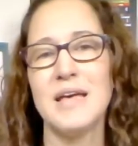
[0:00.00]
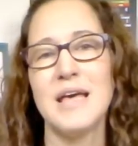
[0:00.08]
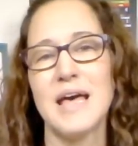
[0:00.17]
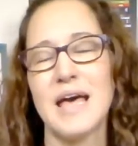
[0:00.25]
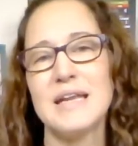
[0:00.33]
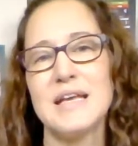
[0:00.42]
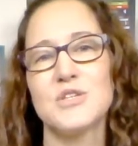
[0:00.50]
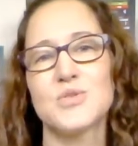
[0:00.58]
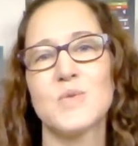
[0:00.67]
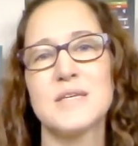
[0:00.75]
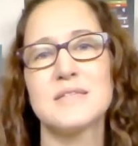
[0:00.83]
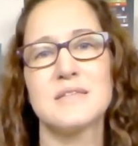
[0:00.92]

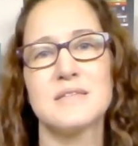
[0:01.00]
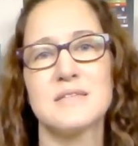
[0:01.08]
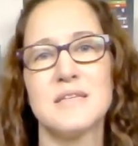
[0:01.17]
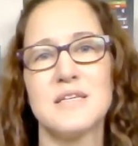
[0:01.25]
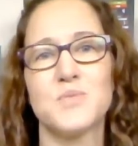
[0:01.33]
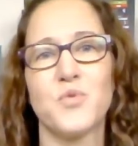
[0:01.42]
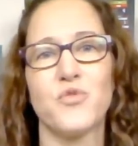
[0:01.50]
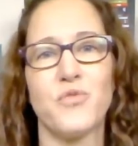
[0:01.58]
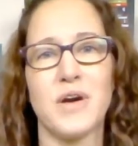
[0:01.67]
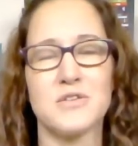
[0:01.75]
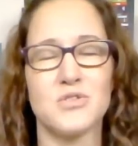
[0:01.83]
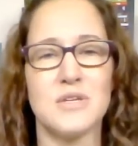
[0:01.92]
headaches, restlessness,
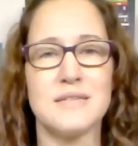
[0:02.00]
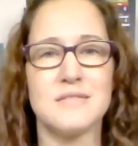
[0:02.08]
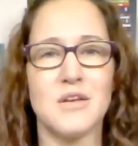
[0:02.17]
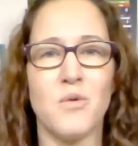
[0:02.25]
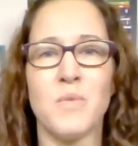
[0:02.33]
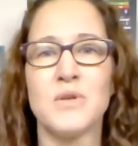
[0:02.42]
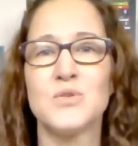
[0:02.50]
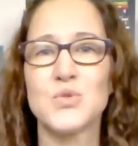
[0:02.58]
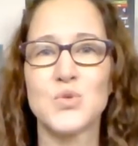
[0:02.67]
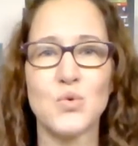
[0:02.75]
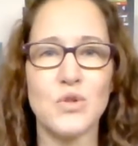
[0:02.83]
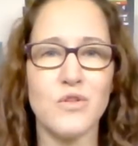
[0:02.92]
perfectionism,
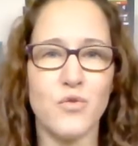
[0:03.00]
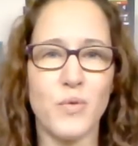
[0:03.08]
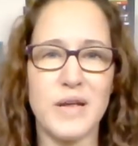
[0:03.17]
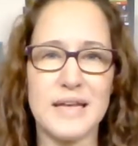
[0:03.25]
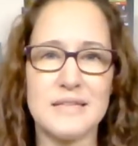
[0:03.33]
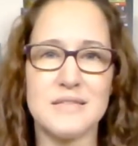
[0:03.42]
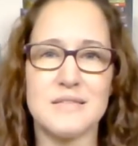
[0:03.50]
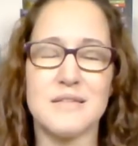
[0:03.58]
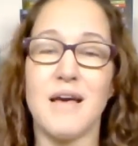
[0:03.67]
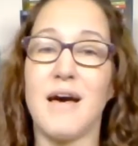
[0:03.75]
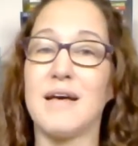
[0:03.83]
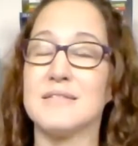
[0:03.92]
school avoidance.
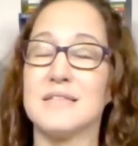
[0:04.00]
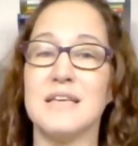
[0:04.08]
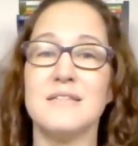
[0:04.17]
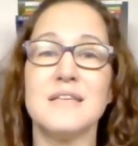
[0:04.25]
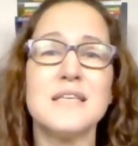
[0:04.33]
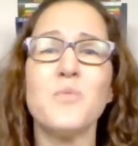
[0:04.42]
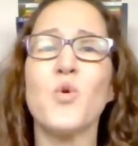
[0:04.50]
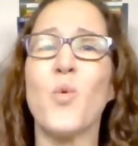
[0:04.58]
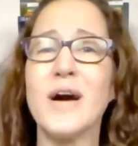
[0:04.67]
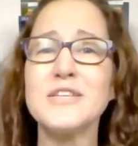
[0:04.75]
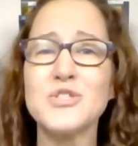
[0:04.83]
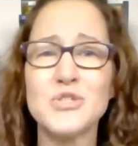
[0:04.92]
Asking the same
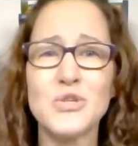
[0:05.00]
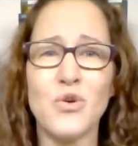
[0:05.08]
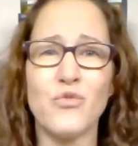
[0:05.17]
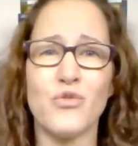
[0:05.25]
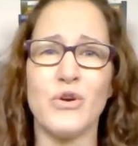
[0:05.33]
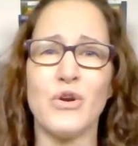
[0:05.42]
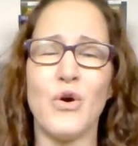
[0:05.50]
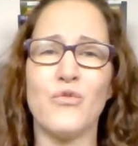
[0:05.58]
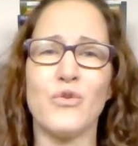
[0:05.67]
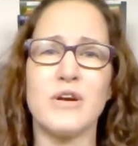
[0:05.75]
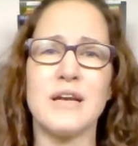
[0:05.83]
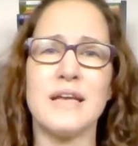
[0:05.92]
question over and
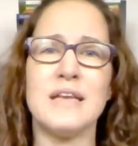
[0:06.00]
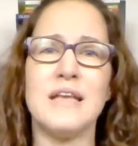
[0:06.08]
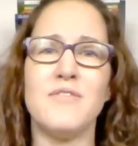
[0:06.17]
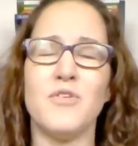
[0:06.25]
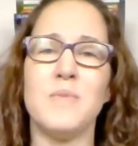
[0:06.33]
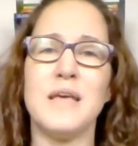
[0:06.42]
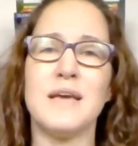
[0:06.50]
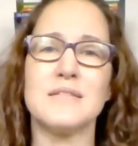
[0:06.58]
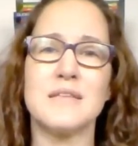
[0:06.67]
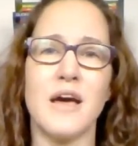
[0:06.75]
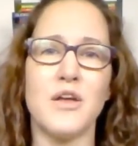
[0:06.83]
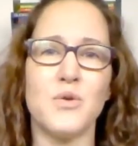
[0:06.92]
over can even be
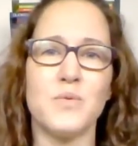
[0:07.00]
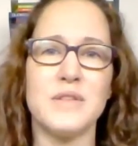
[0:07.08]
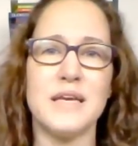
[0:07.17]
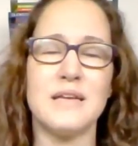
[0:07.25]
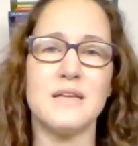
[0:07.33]
anxiety related.